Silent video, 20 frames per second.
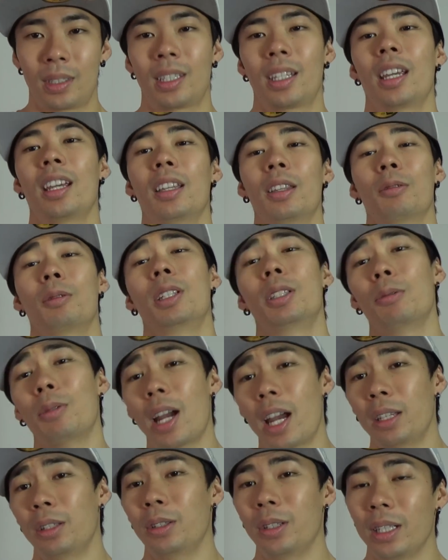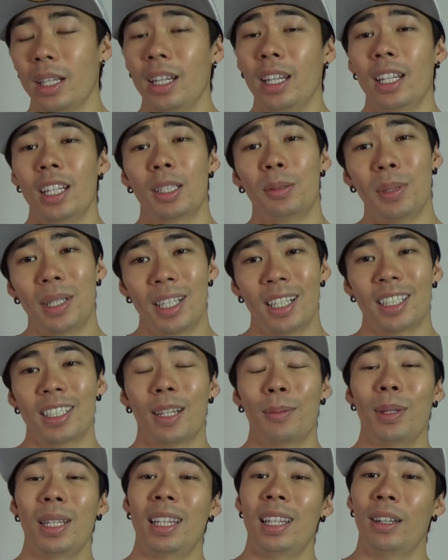okay, the reason why I do it is
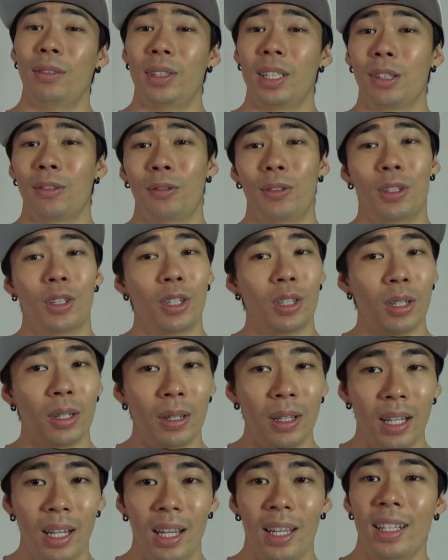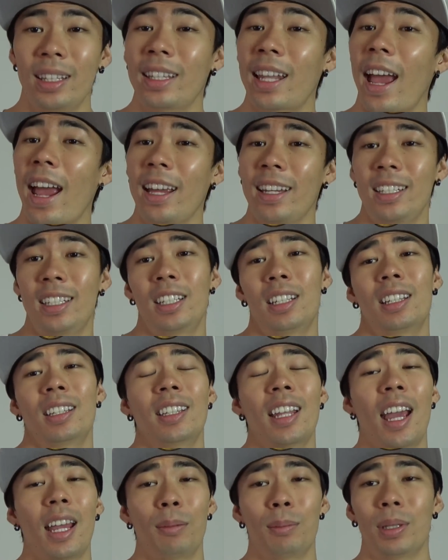because I've been lifting for
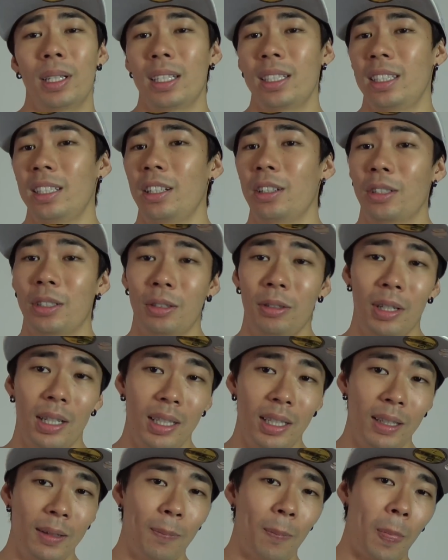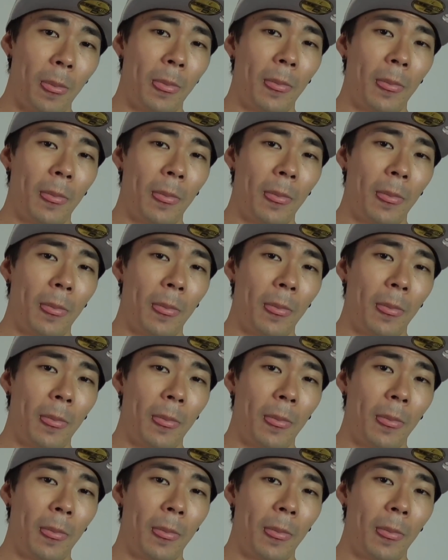9+ years already.